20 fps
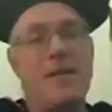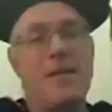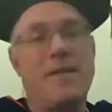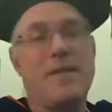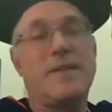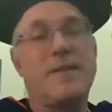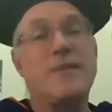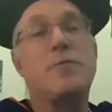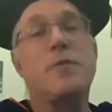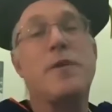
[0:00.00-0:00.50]

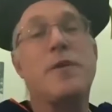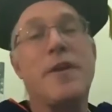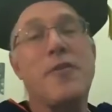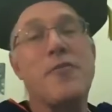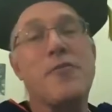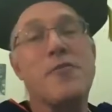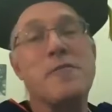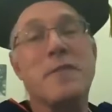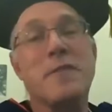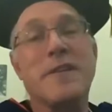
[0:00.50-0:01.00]
This is where I
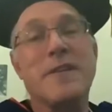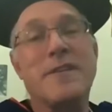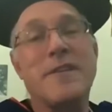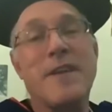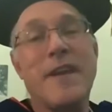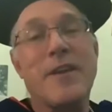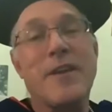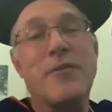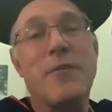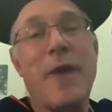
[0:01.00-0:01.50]
normally
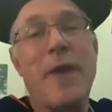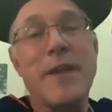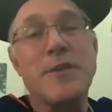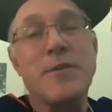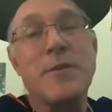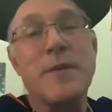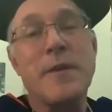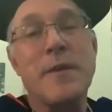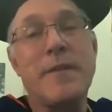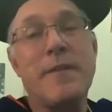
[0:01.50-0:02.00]
say
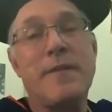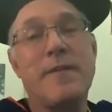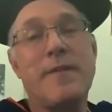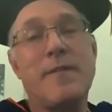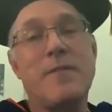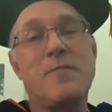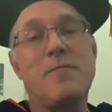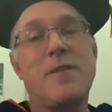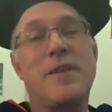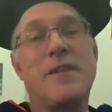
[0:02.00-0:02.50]
graduates,
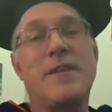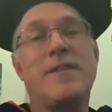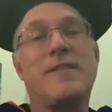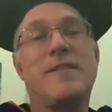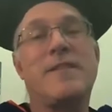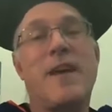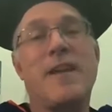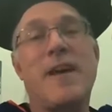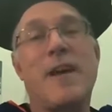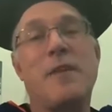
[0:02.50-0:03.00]
but
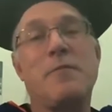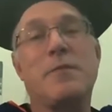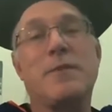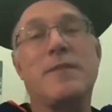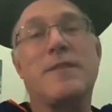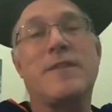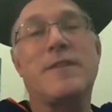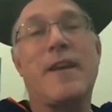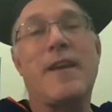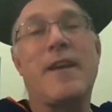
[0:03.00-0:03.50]
instead I will
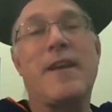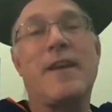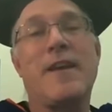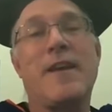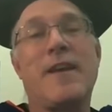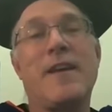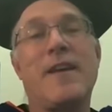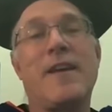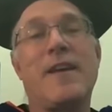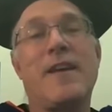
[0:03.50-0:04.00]
say
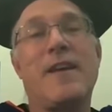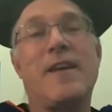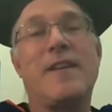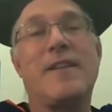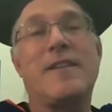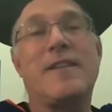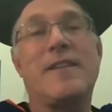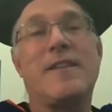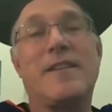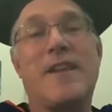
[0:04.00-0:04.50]

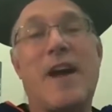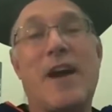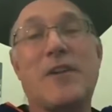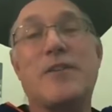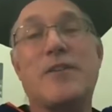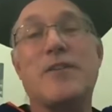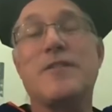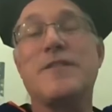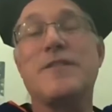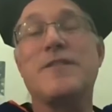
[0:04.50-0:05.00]

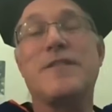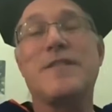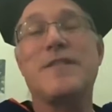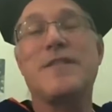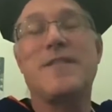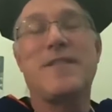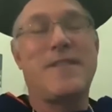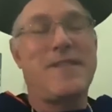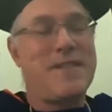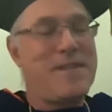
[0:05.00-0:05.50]
doctors.
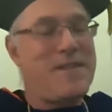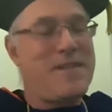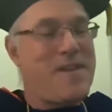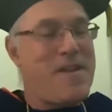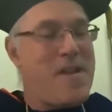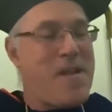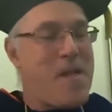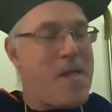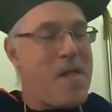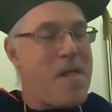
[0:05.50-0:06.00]

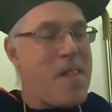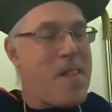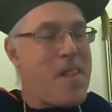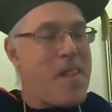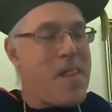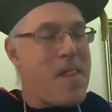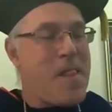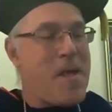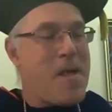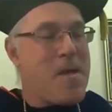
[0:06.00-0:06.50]

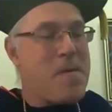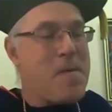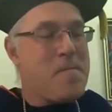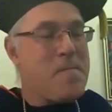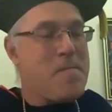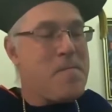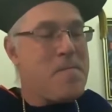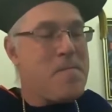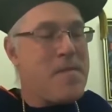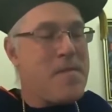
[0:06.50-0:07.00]

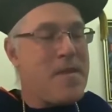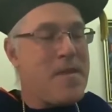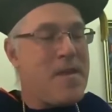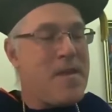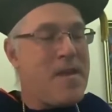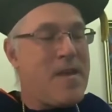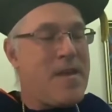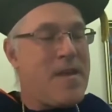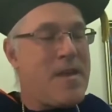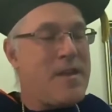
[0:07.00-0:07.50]

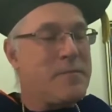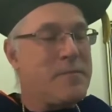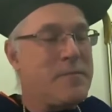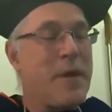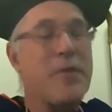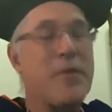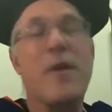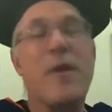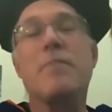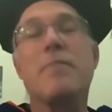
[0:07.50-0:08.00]
It is my
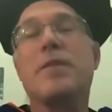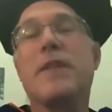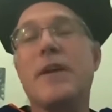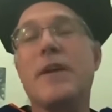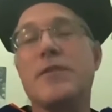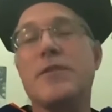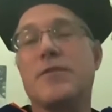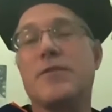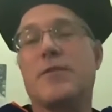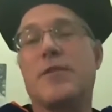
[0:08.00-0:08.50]
great
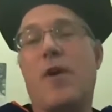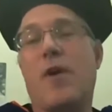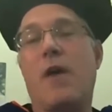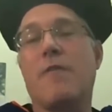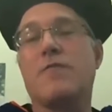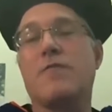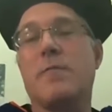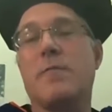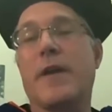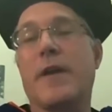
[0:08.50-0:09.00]
pleasure to
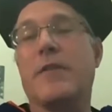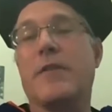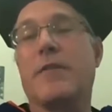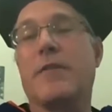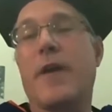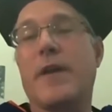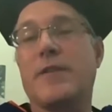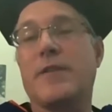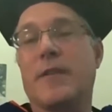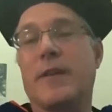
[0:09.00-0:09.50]
offer my
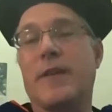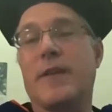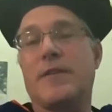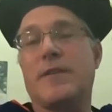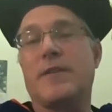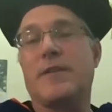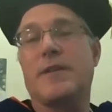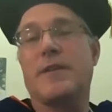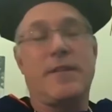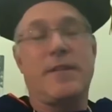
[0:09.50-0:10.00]

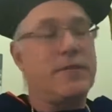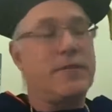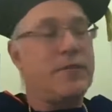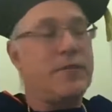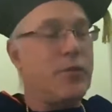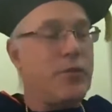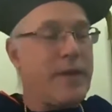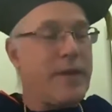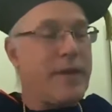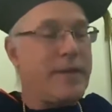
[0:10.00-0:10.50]
congratulations on this
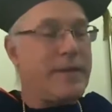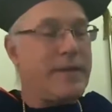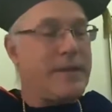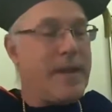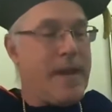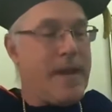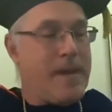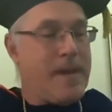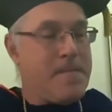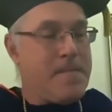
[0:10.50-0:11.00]
glorious
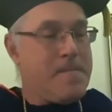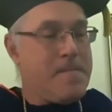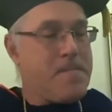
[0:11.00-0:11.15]
day.